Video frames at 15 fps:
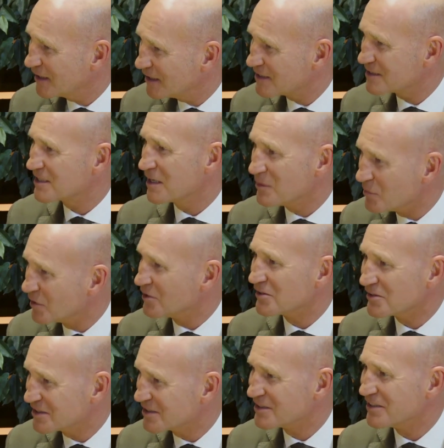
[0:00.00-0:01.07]
It's
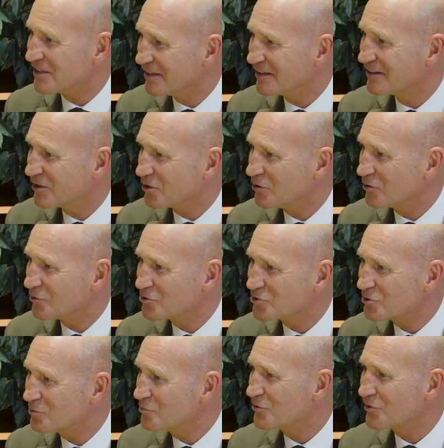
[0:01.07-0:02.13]
imminent, isn't it? You,
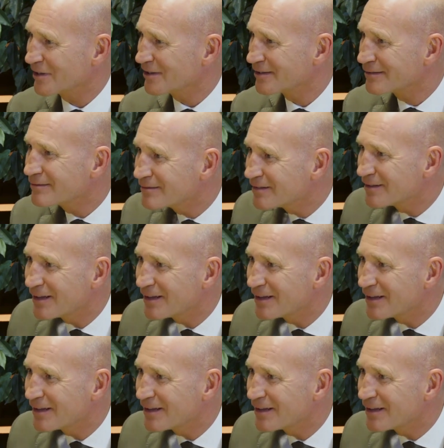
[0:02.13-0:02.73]
something